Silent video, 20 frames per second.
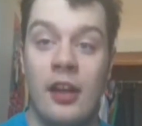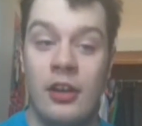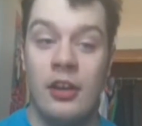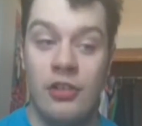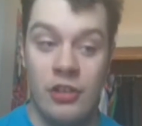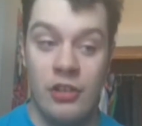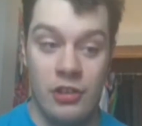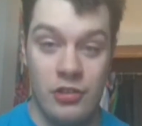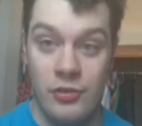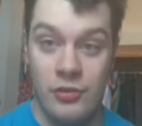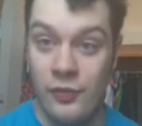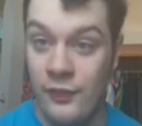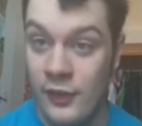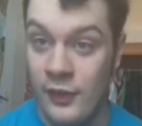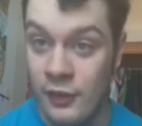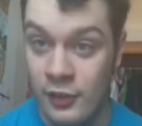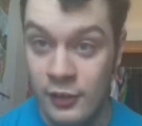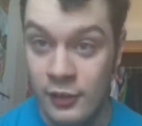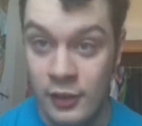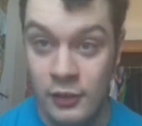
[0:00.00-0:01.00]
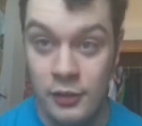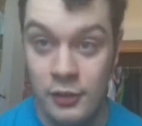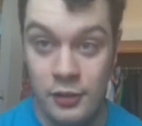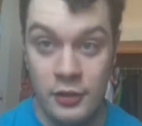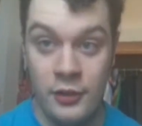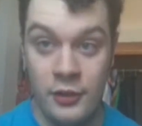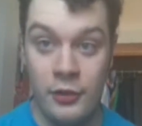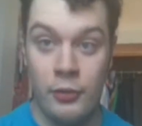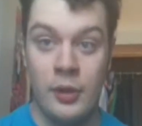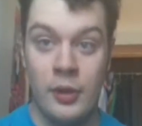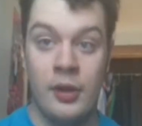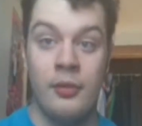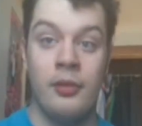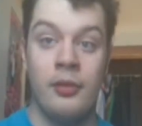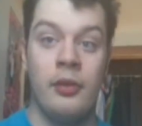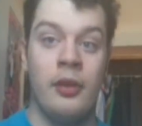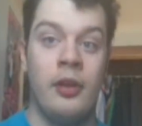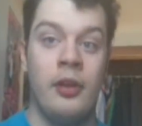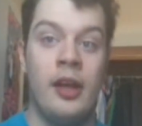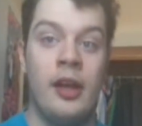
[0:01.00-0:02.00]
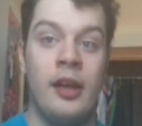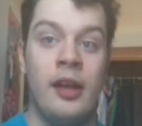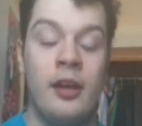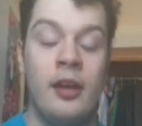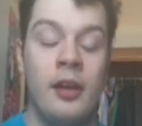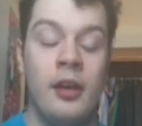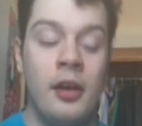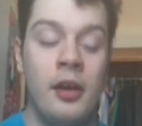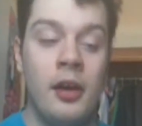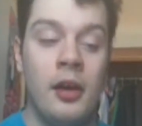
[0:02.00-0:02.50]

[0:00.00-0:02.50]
Injection Fairy Lily is another one I really like.